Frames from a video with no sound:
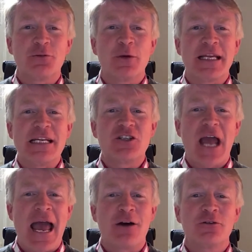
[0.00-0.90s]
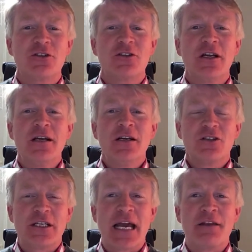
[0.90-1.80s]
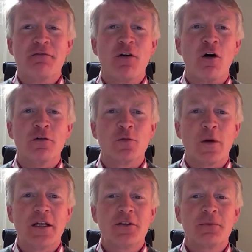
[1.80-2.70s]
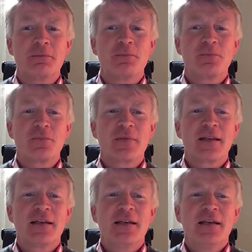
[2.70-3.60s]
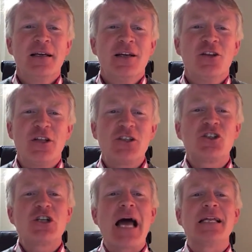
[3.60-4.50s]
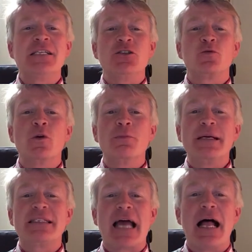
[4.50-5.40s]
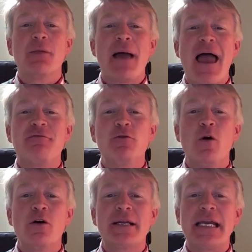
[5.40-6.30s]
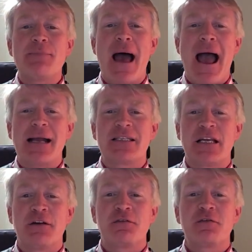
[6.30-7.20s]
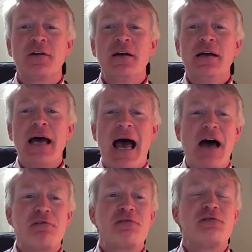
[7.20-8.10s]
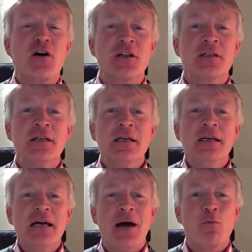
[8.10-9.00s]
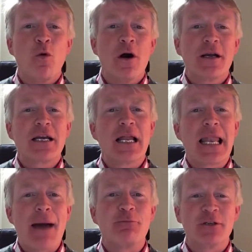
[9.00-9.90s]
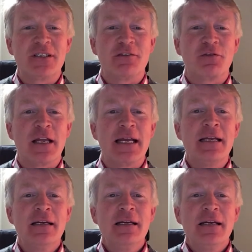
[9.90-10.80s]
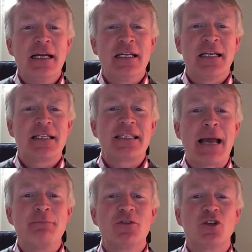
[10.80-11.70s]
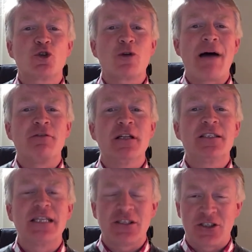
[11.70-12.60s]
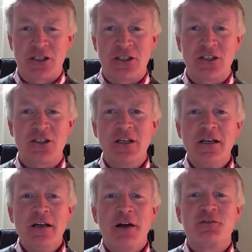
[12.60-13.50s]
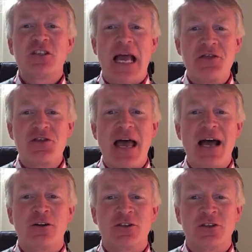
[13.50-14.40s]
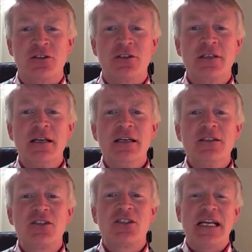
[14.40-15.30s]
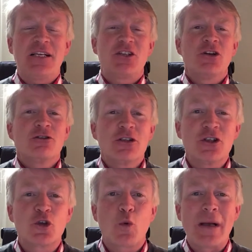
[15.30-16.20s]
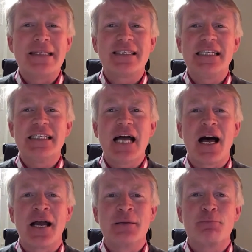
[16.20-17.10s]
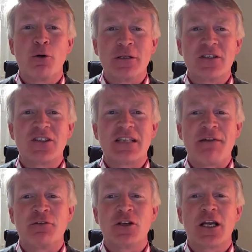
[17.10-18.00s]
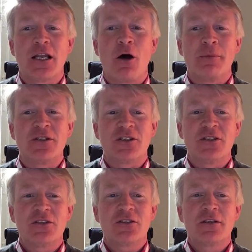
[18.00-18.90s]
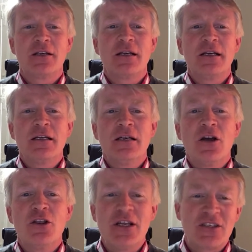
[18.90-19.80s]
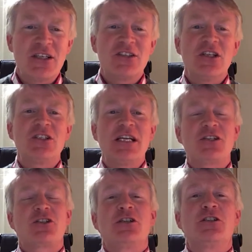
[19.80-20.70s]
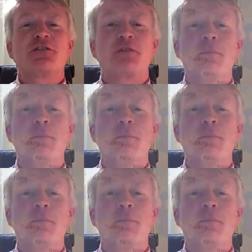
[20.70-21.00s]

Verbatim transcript: with each house to get involved with. This challenge will be to help everyone keep active, have fun, and work collaboratively in an attempt to travel a distance of 10,629.7 kilometres. This is the distance from